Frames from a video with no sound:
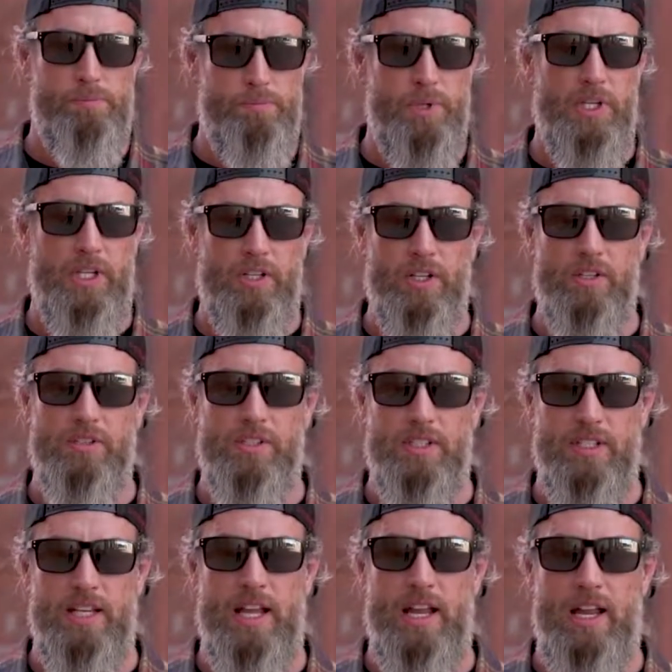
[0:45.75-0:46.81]
pretty close to the
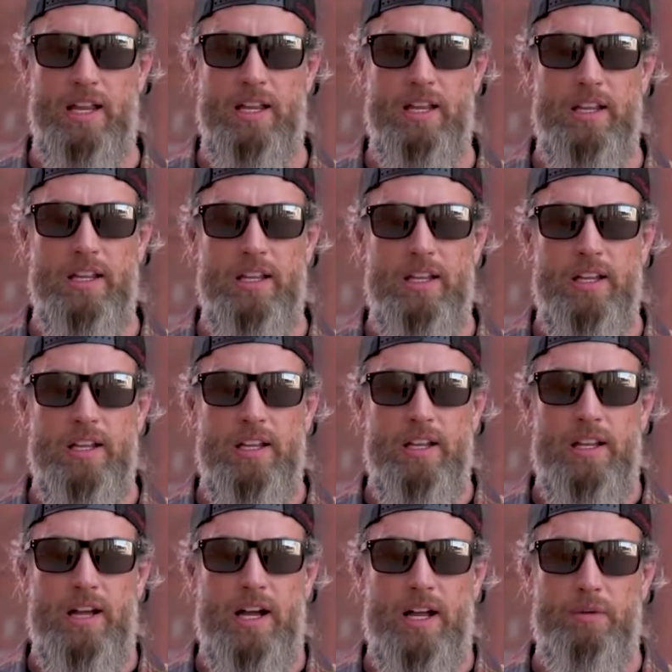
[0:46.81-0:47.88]
day,
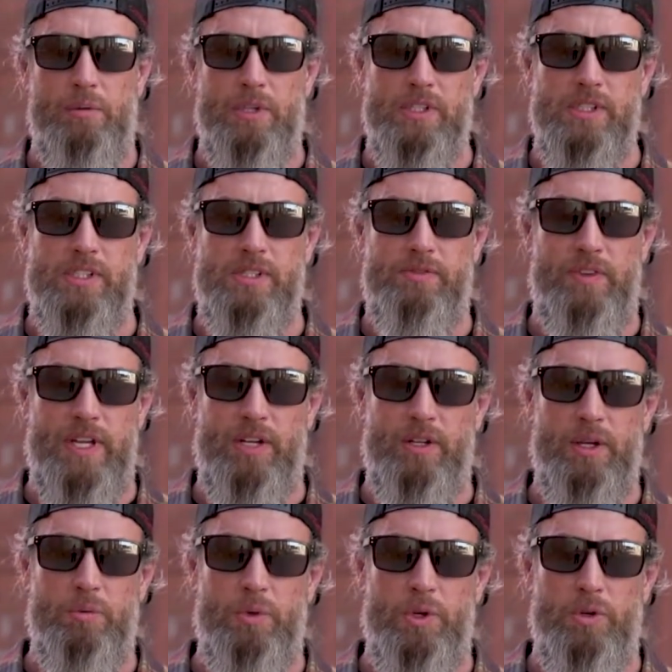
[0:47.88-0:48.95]
I was
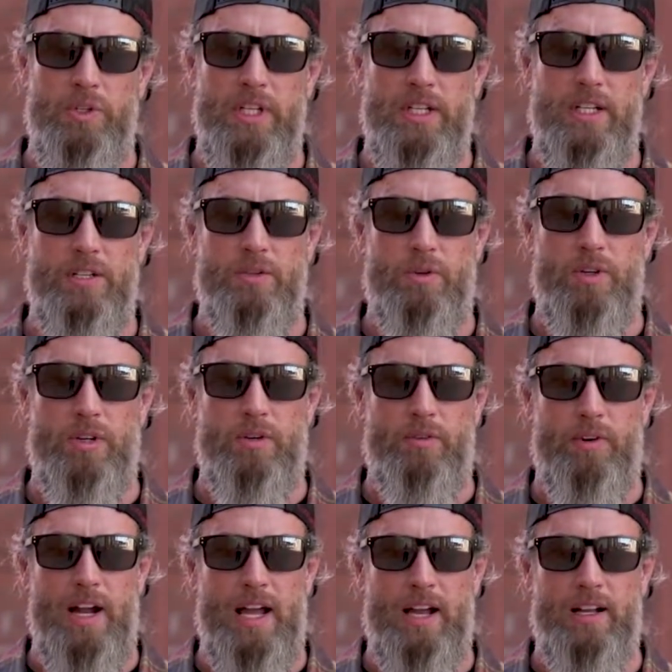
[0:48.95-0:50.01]
fatally wounded in northern
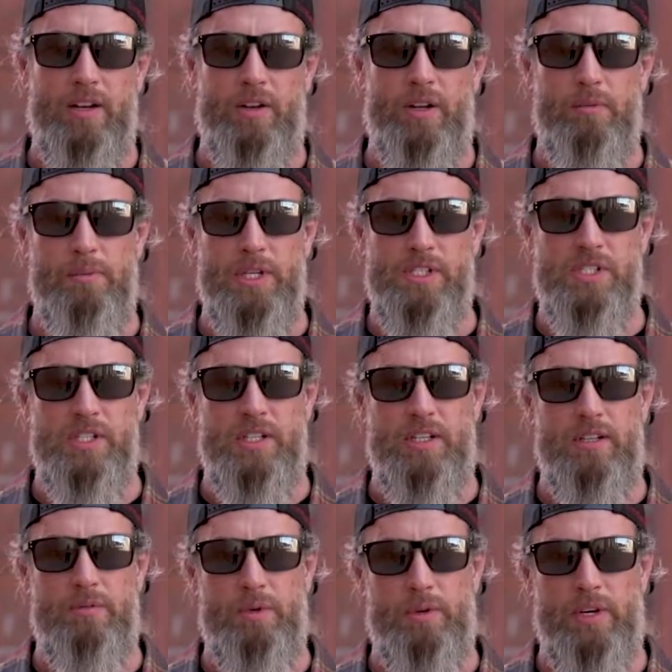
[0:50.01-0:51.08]
Iraq on a
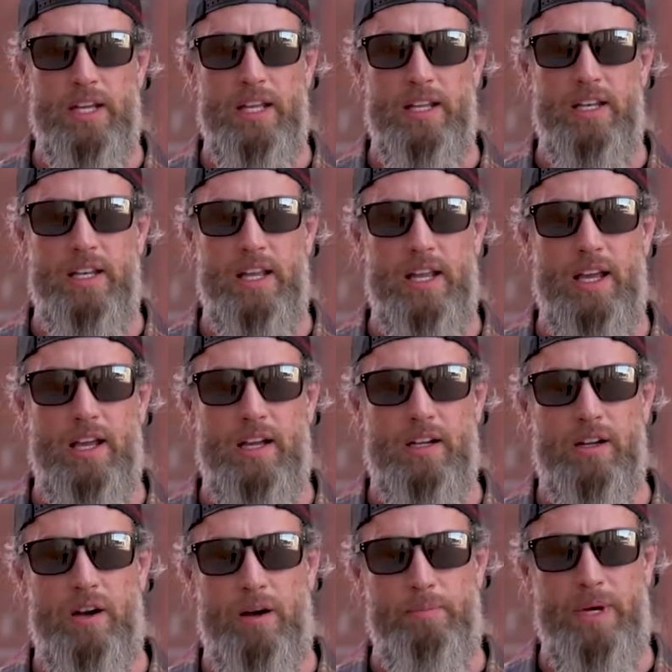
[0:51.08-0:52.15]
mission. We were hitting a uh,
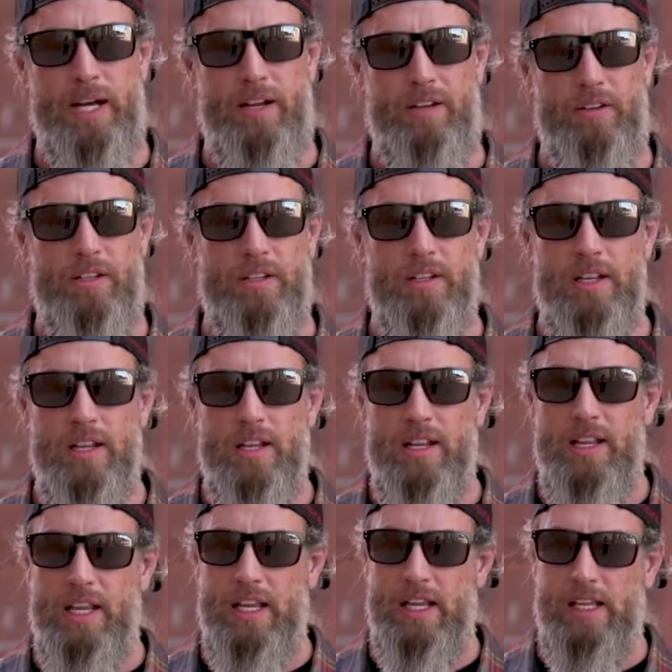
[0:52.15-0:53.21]
compound
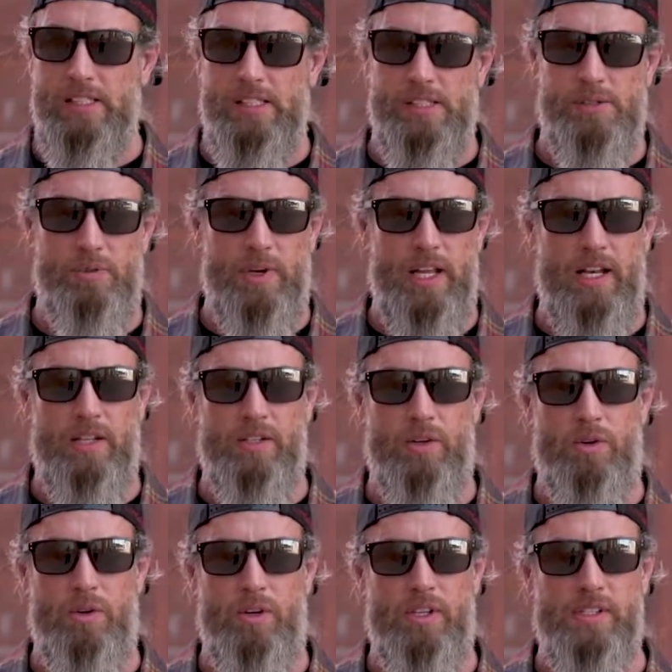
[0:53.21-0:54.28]
and just ran into a
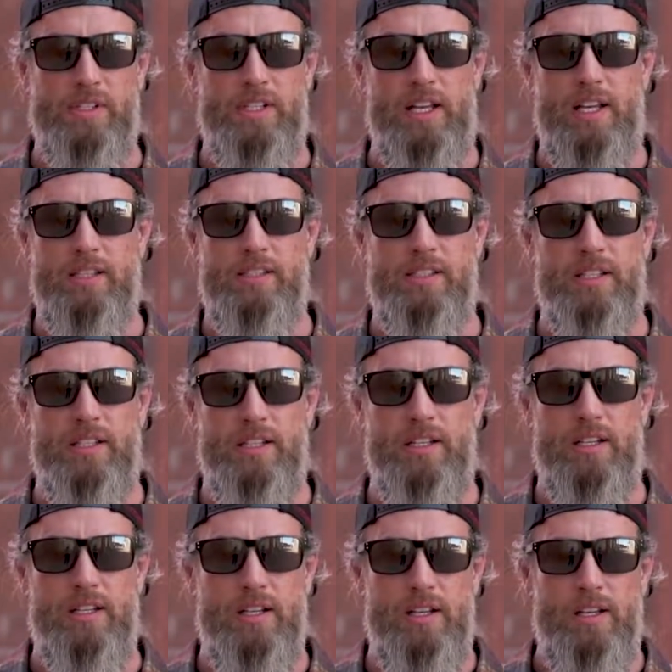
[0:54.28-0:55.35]
hornet's nest. And
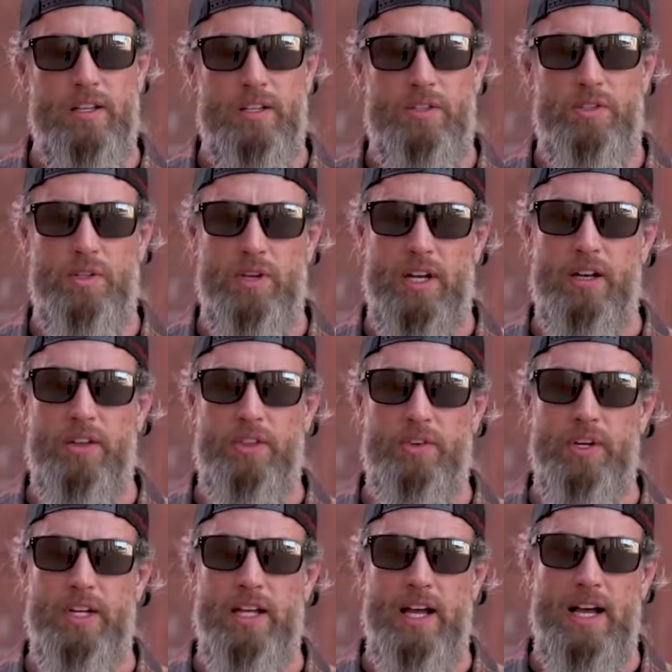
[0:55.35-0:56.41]
two out of the
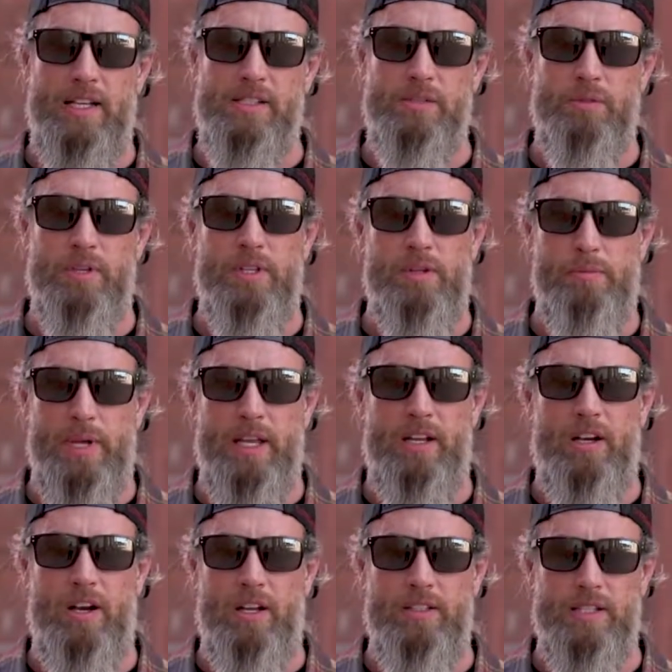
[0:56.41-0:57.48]
three guys that were in the main
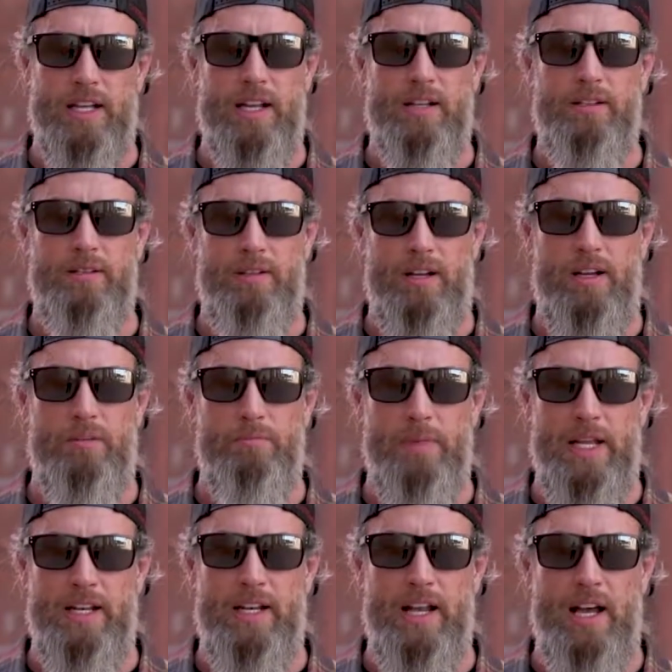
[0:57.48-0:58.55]
contact um,
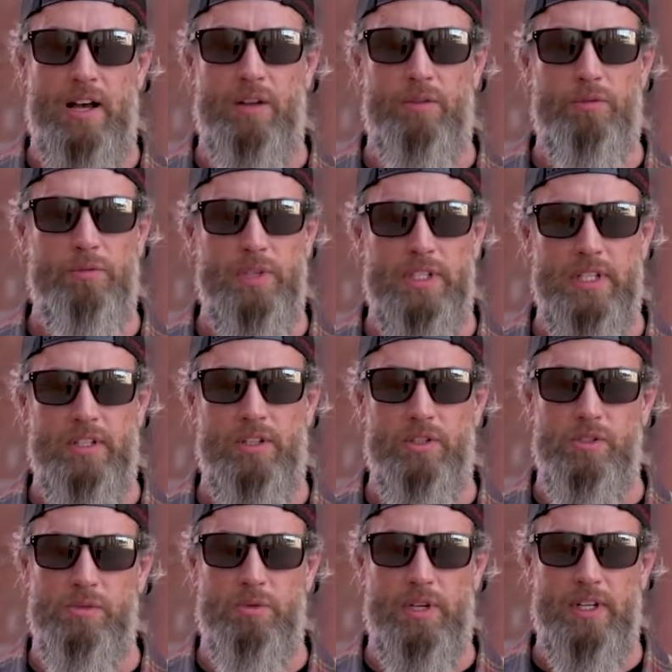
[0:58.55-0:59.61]
made it out. We did
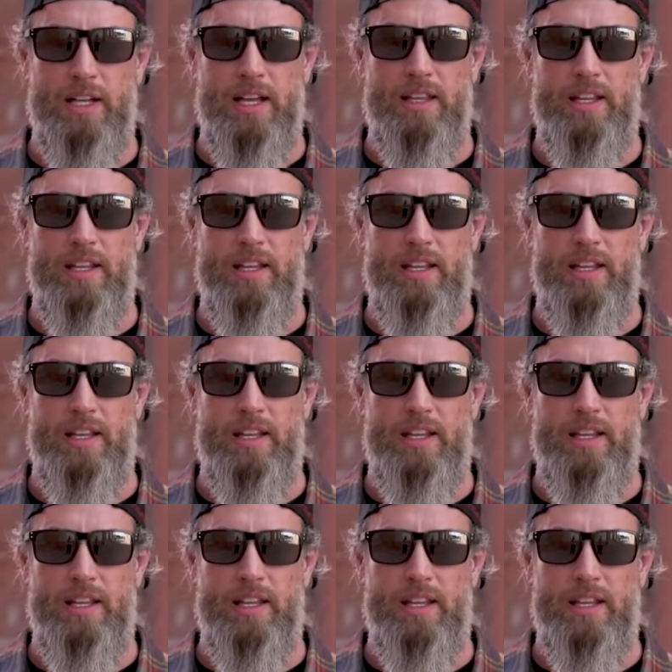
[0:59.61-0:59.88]
lose one guy